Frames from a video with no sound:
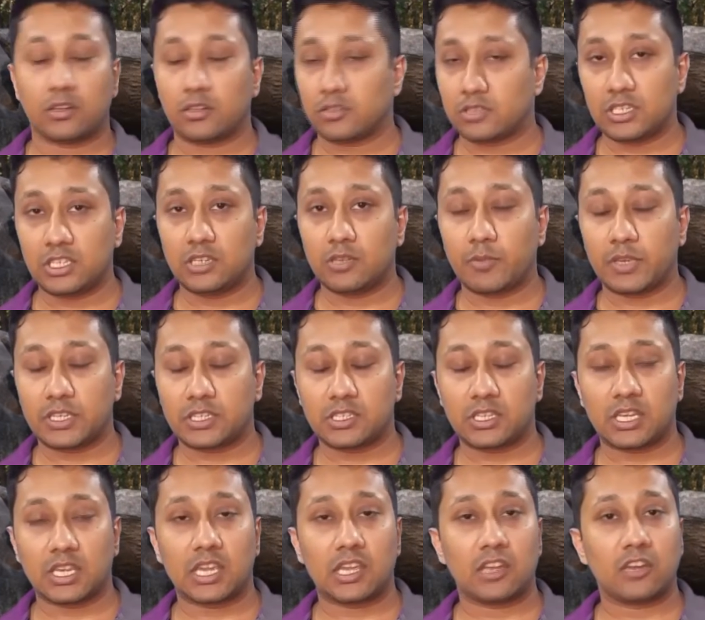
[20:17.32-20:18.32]
see the message
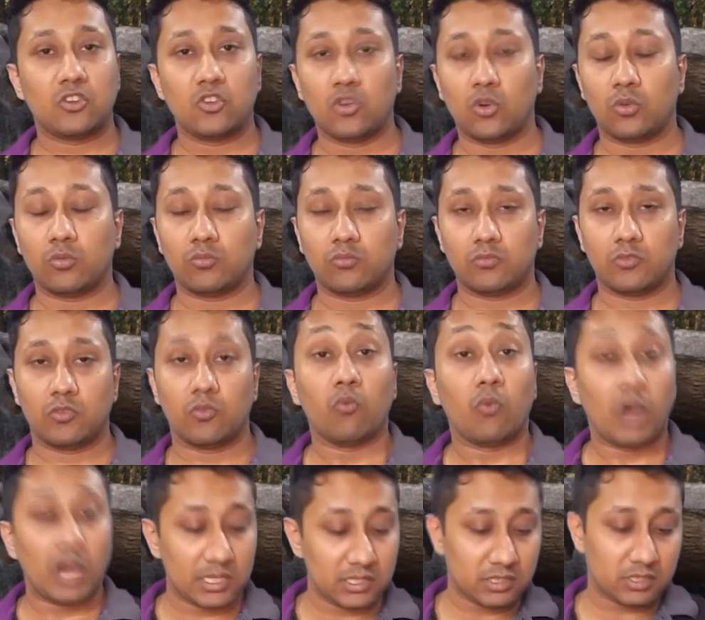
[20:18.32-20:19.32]
again. No.
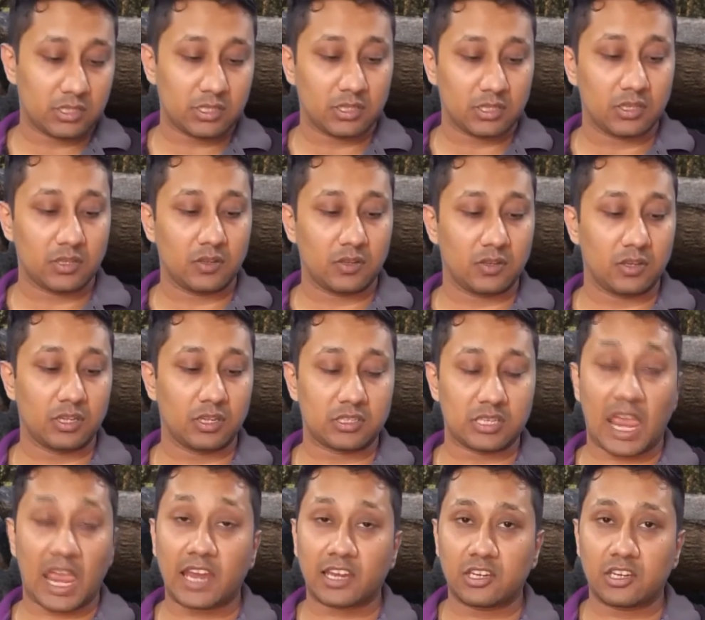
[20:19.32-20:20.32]
Once it's
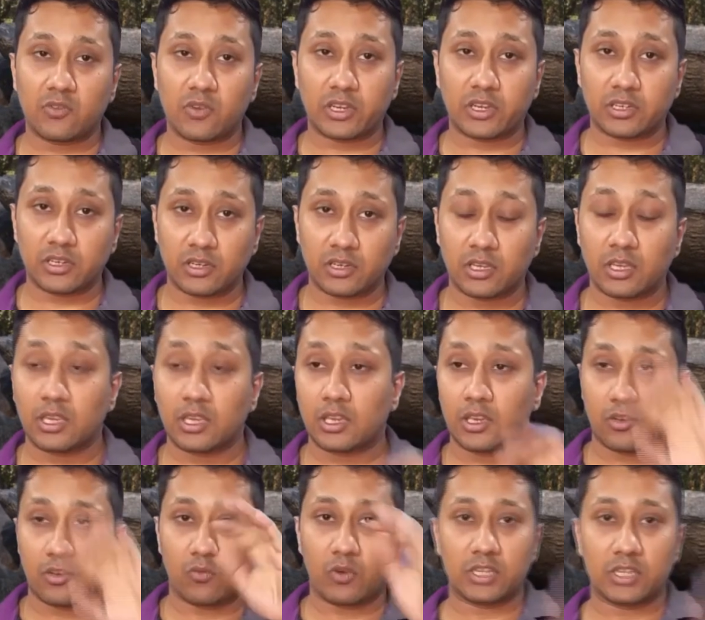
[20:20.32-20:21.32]
activated,
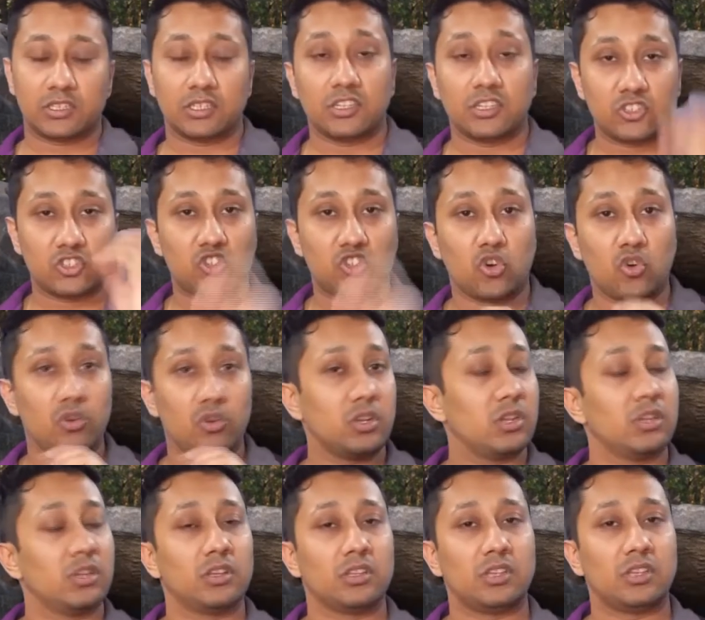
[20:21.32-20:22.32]
once it's shown,
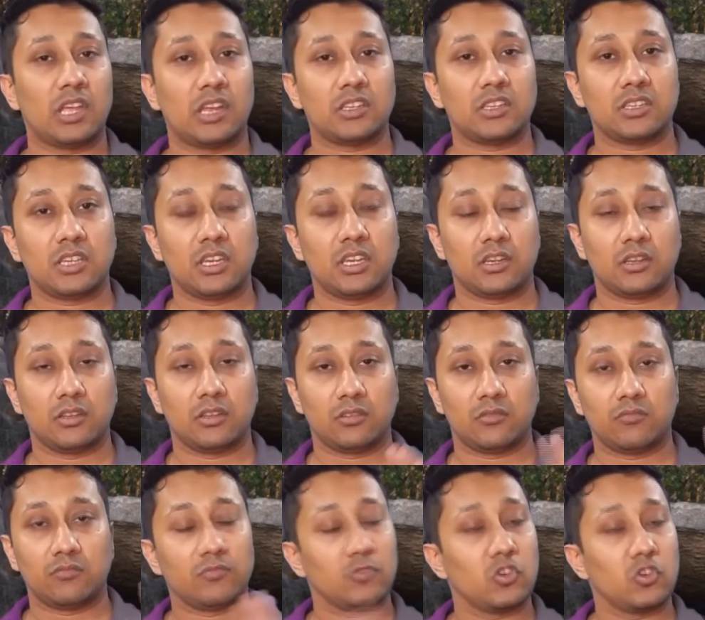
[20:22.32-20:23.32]
that's it,
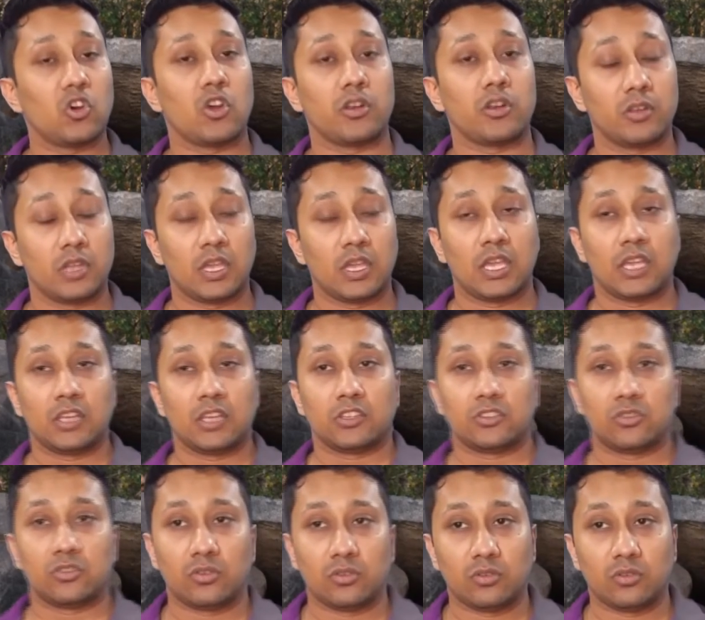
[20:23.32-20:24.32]
gone.
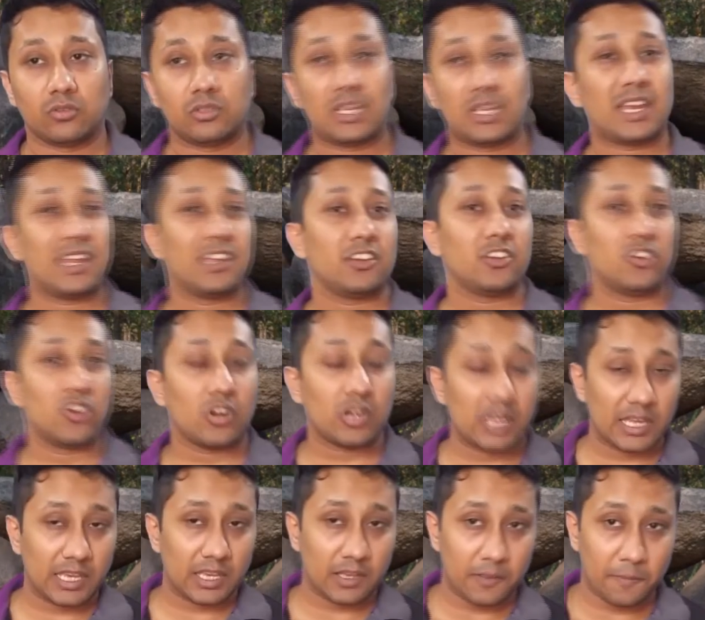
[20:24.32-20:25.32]
So that I did not
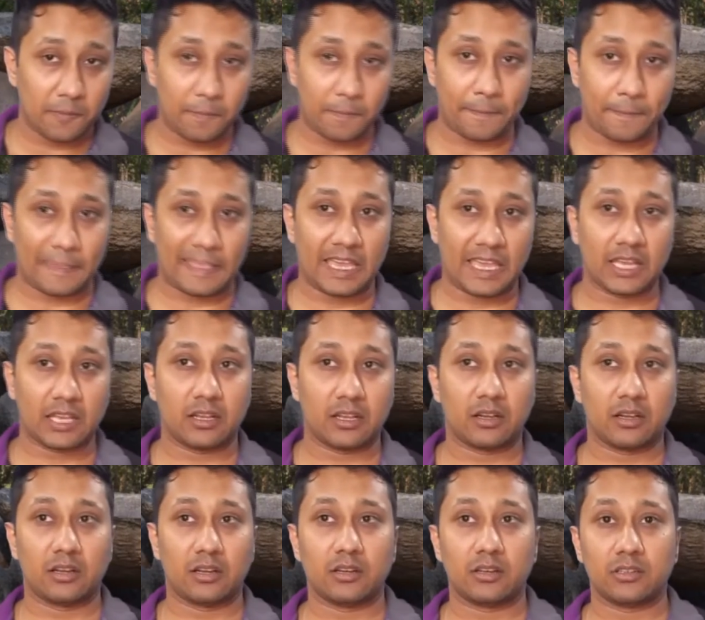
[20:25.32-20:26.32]
like. Like
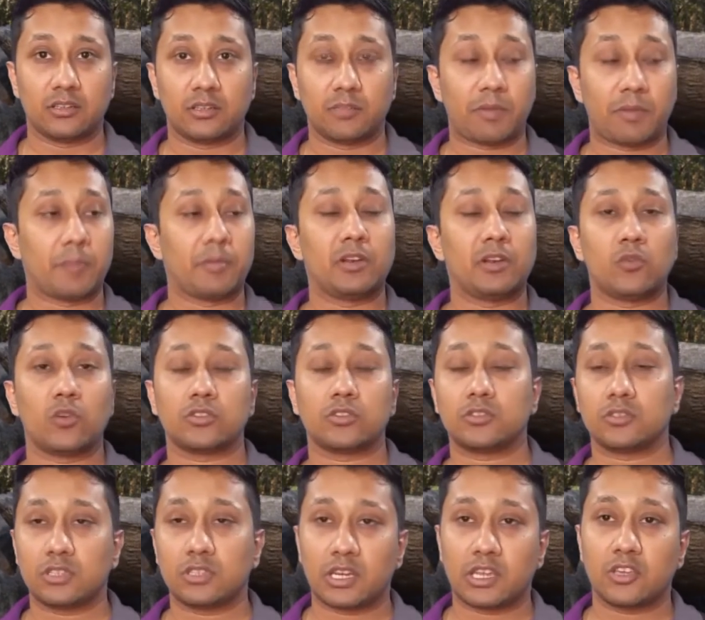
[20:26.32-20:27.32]
the Pebble
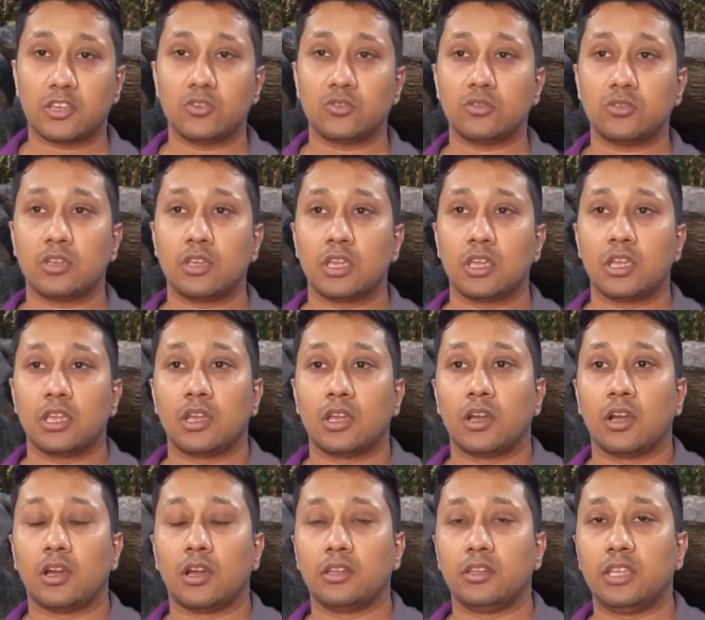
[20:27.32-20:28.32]
watches that I use,
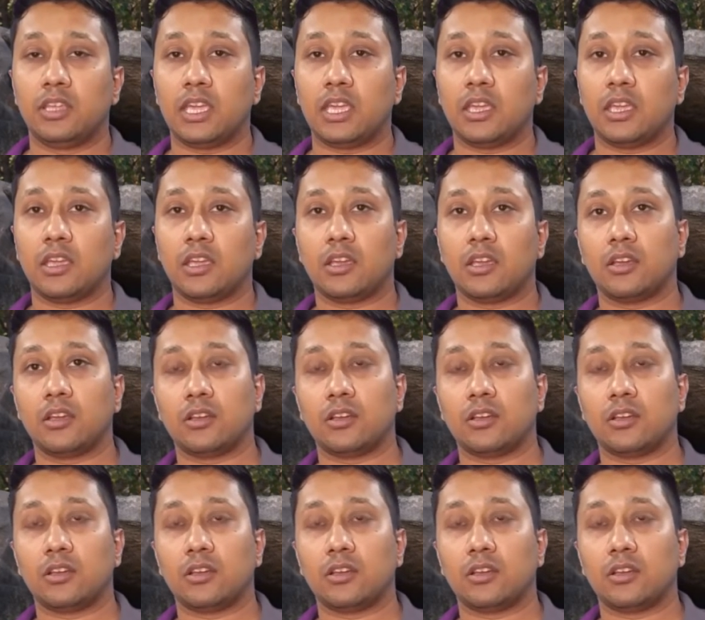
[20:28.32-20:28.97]
they